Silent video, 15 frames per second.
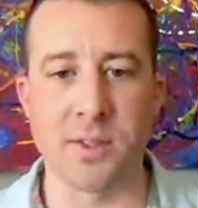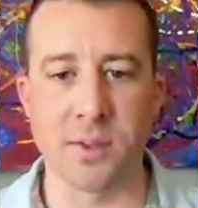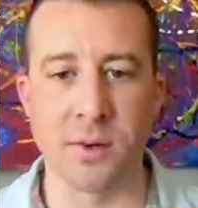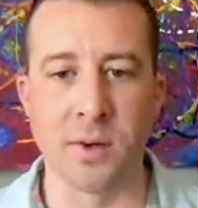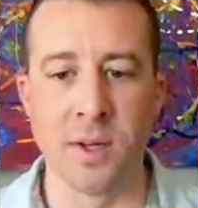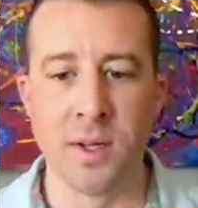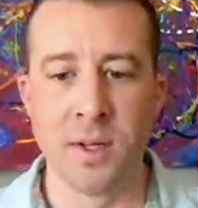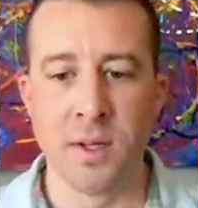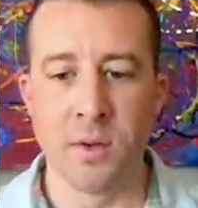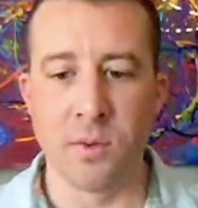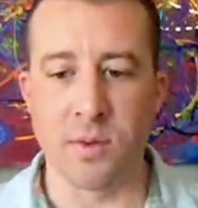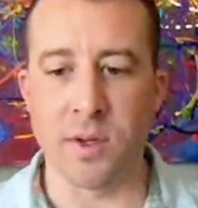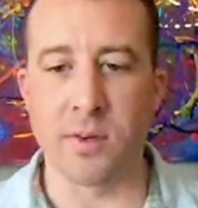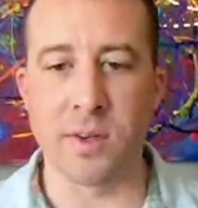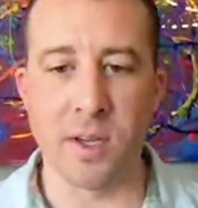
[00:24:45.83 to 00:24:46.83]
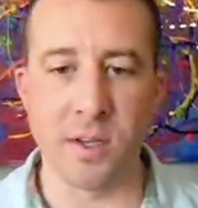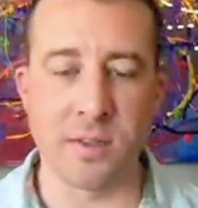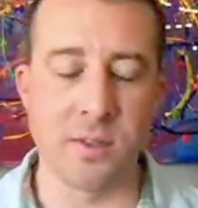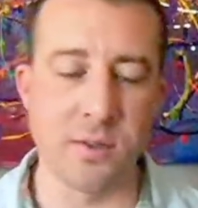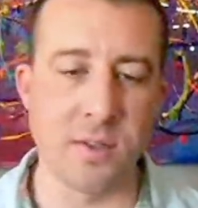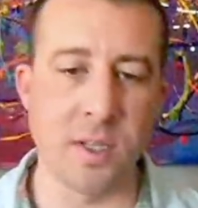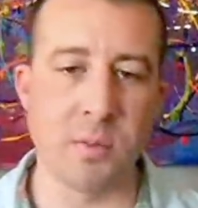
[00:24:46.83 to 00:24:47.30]
So, without
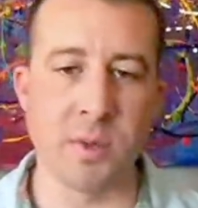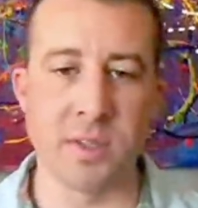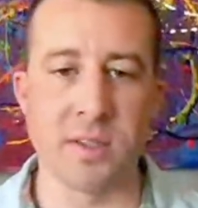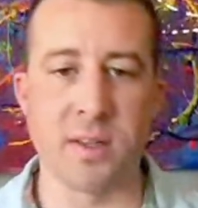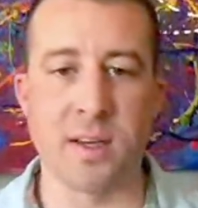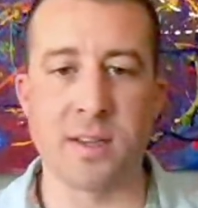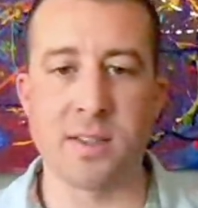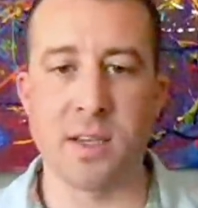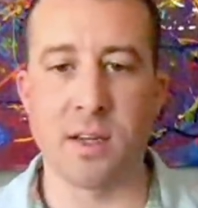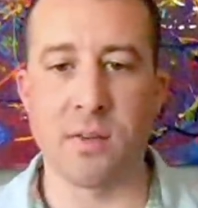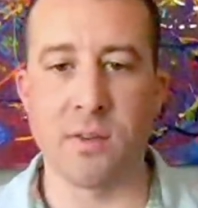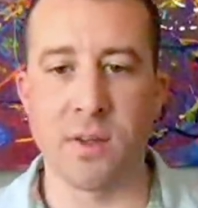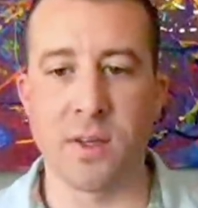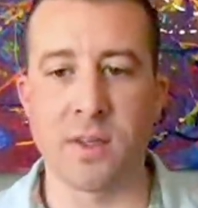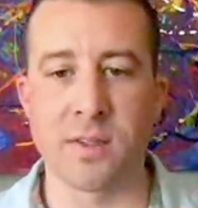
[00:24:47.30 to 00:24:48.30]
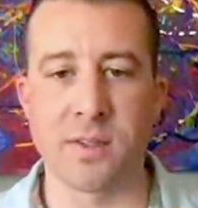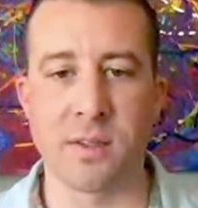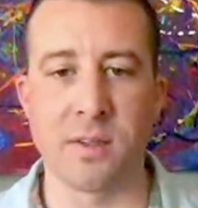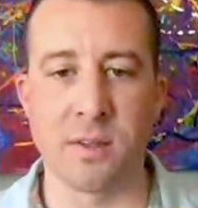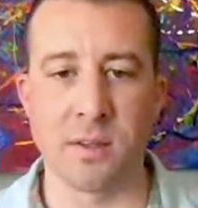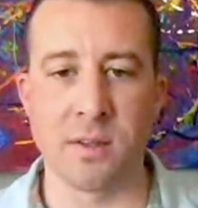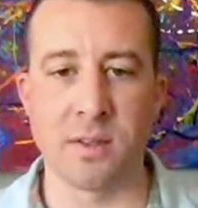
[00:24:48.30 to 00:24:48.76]
getting too deep into that side of things,
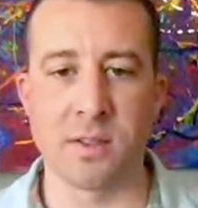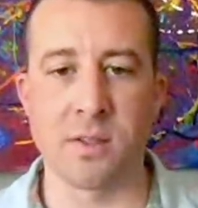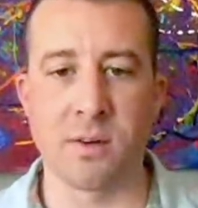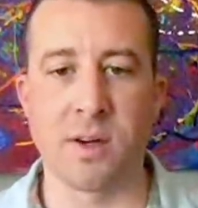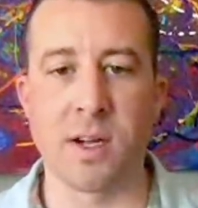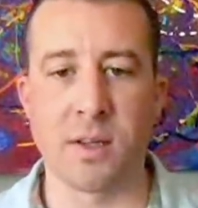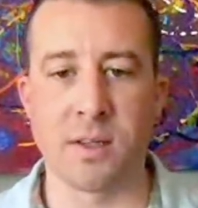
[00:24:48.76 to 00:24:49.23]
the, the Star